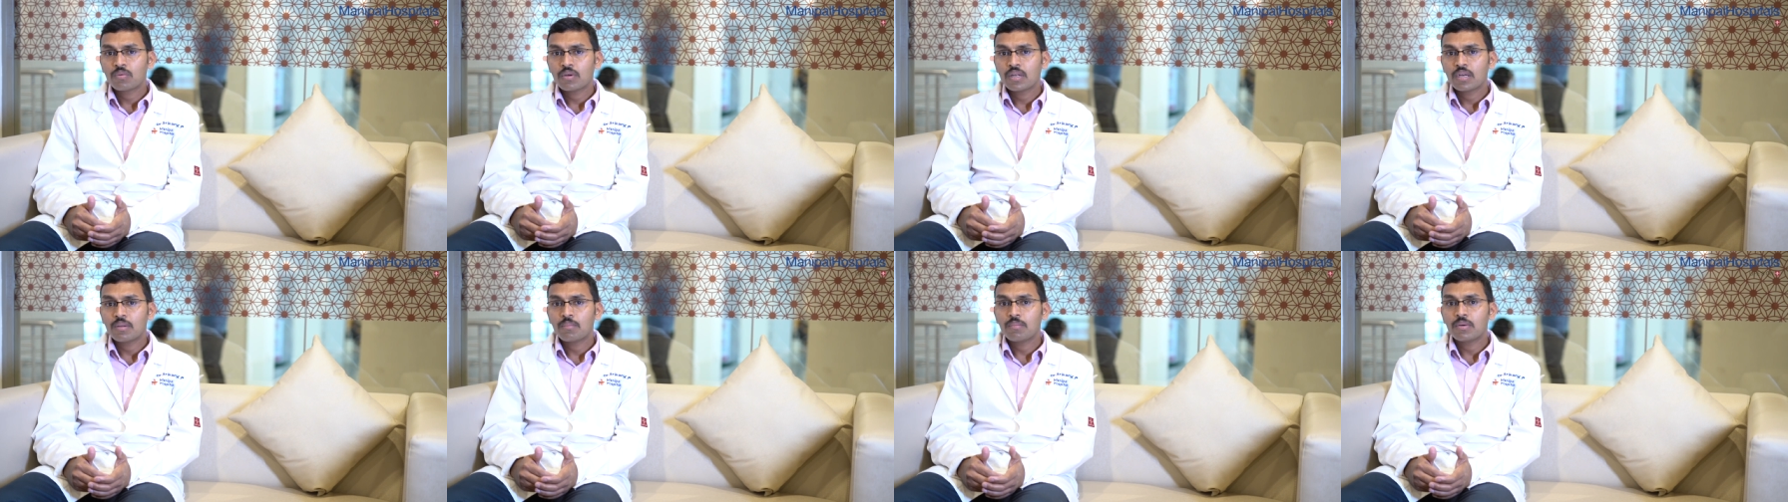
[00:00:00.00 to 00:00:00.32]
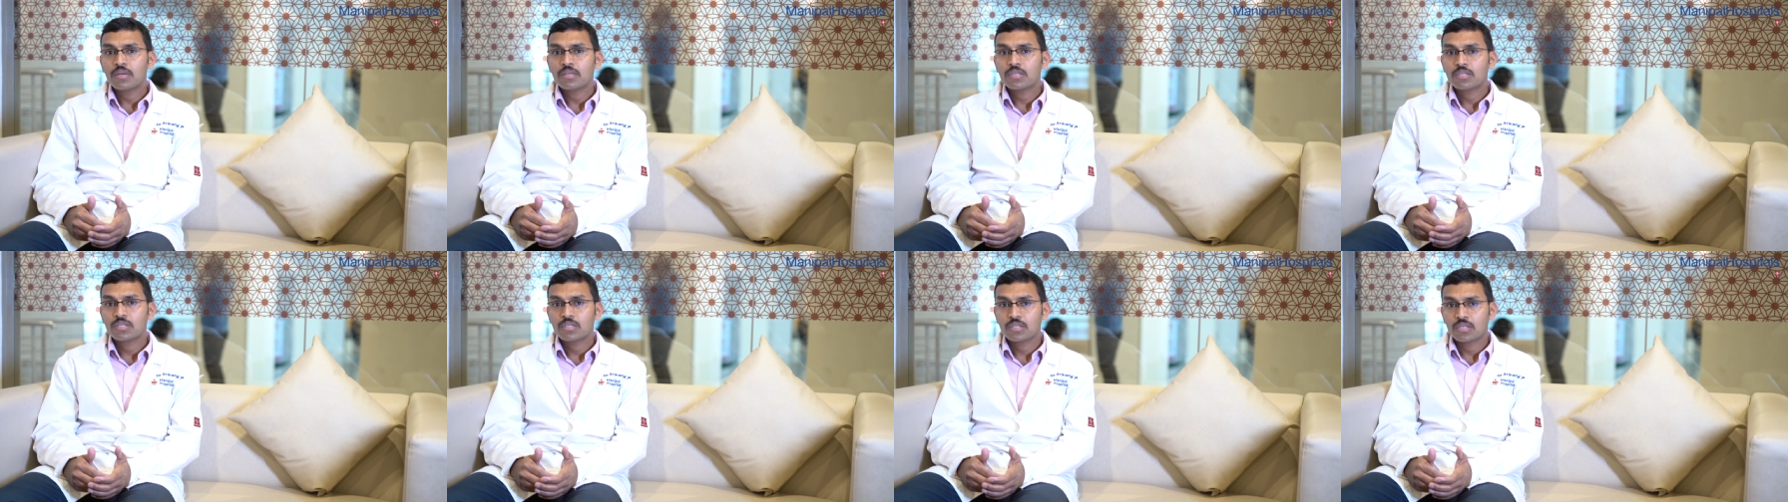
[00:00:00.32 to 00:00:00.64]
very
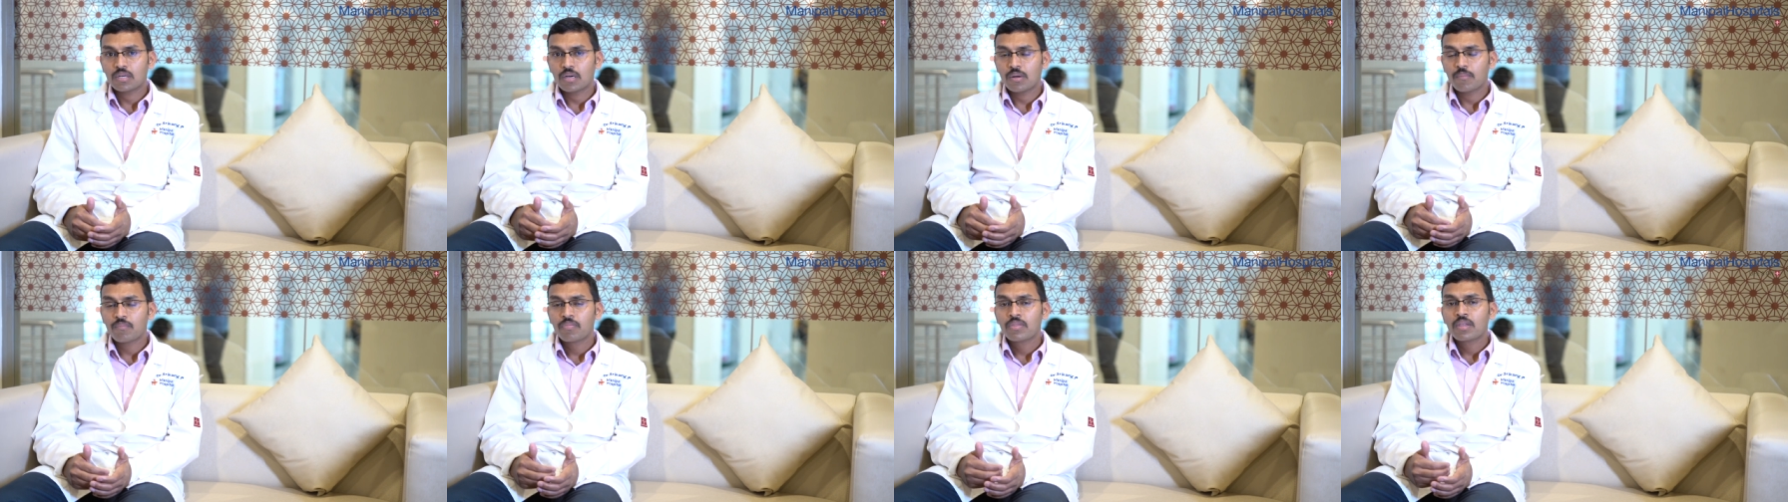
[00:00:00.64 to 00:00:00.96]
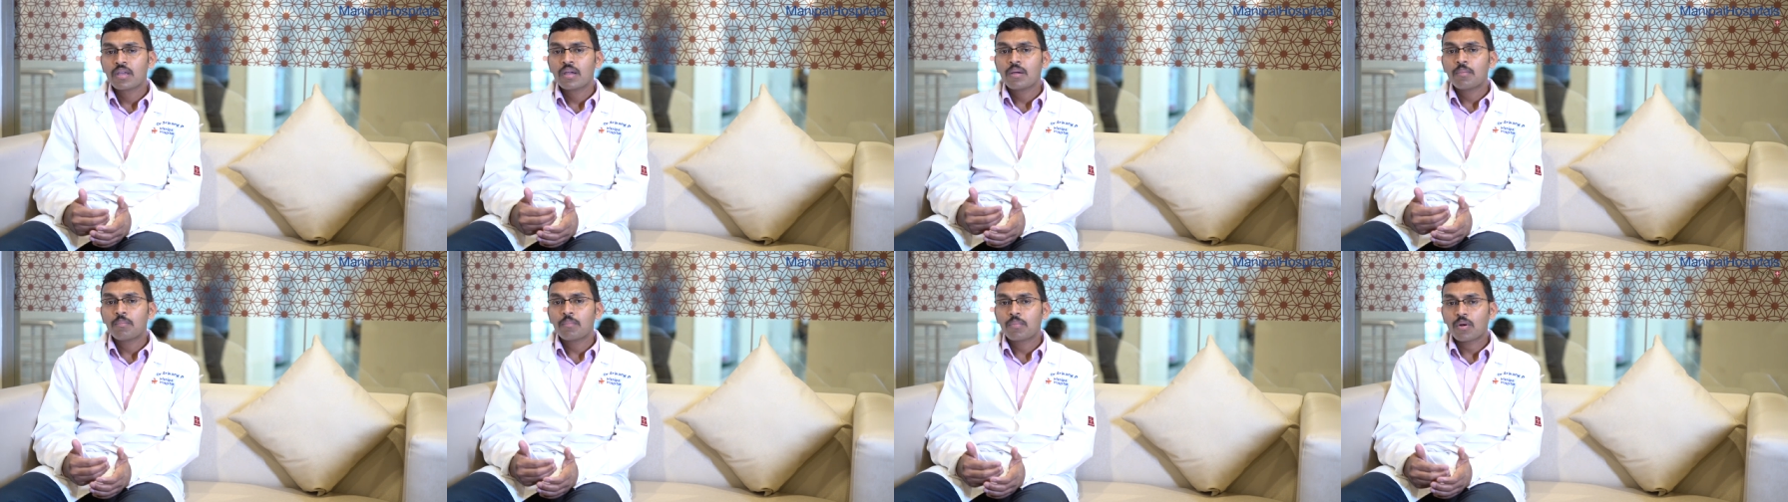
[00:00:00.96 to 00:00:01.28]
much uh,
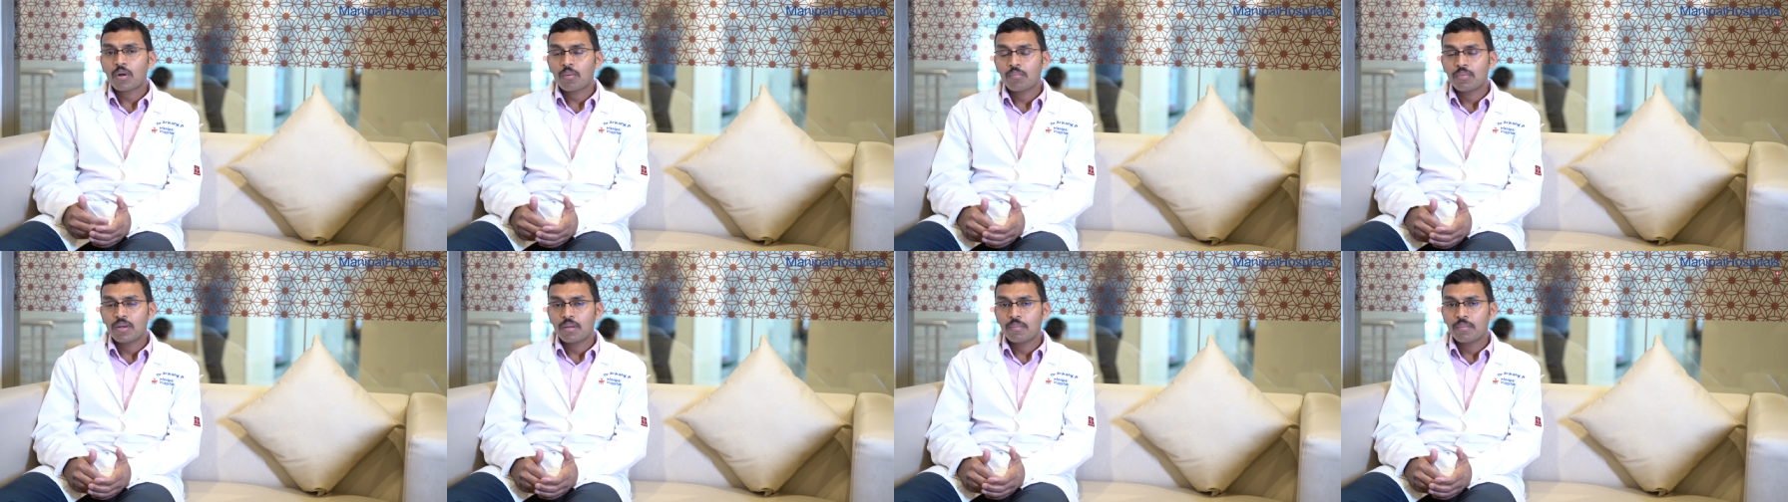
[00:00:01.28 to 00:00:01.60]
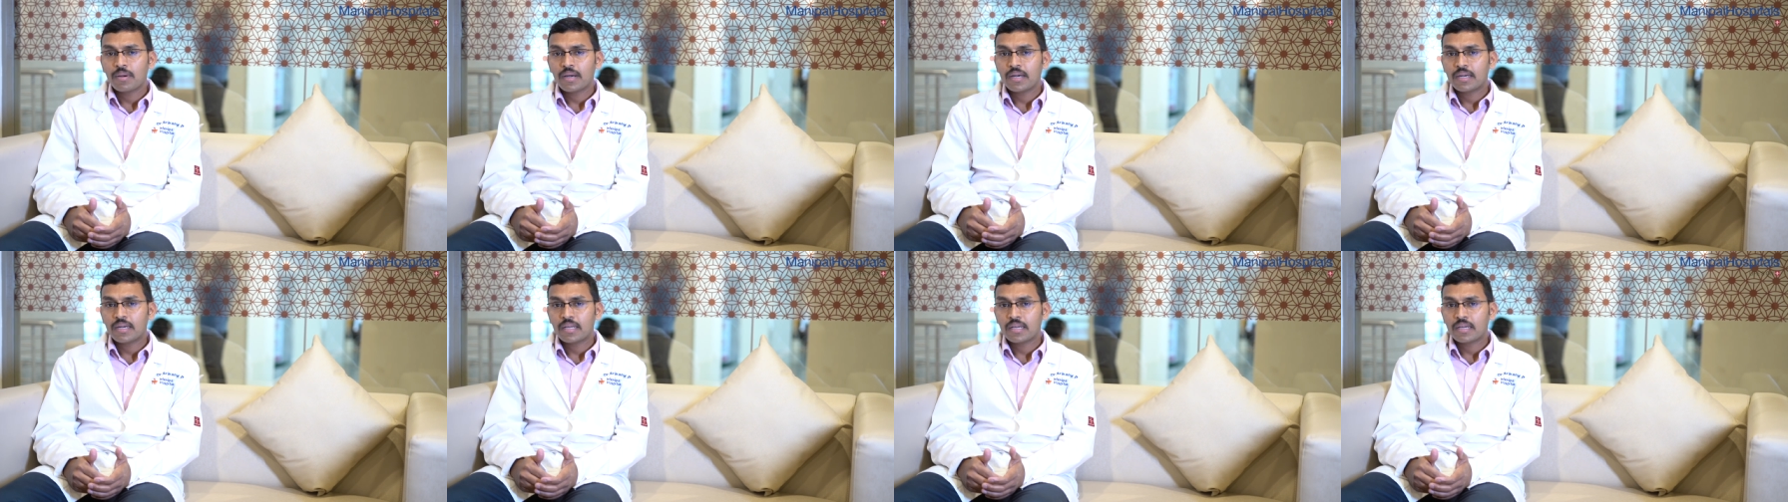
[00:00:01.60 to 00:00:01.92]

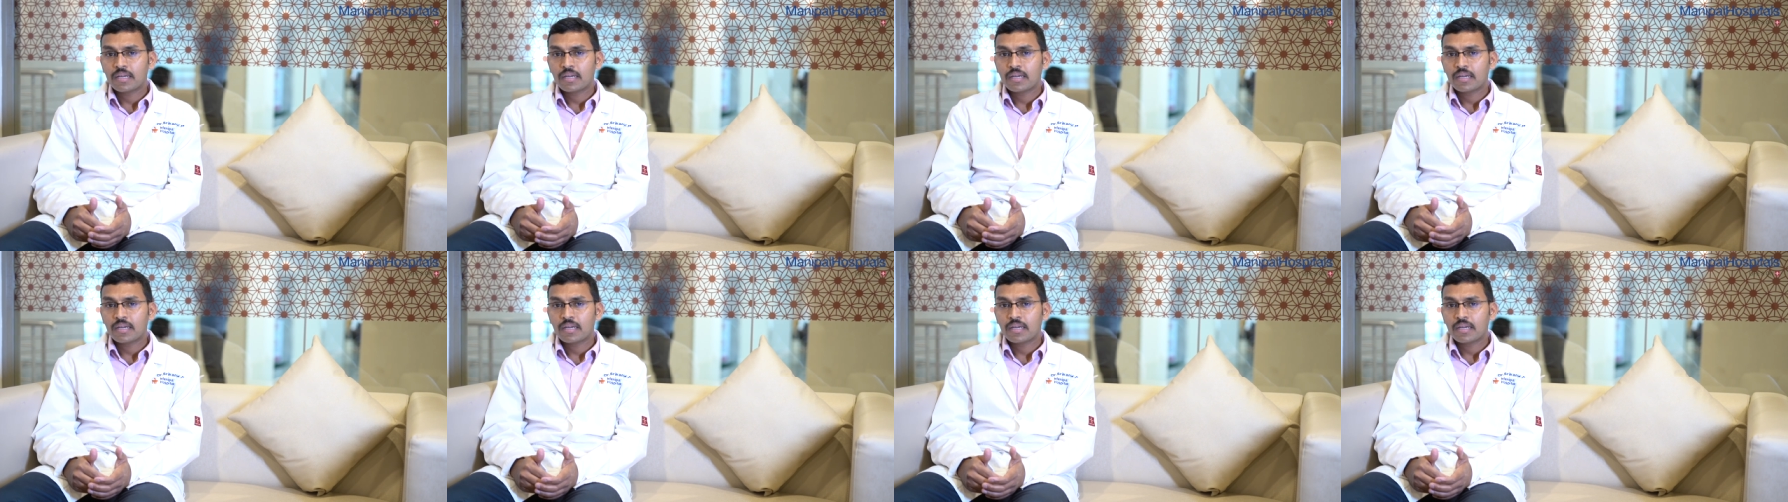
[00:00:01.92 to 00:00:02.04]
problematic.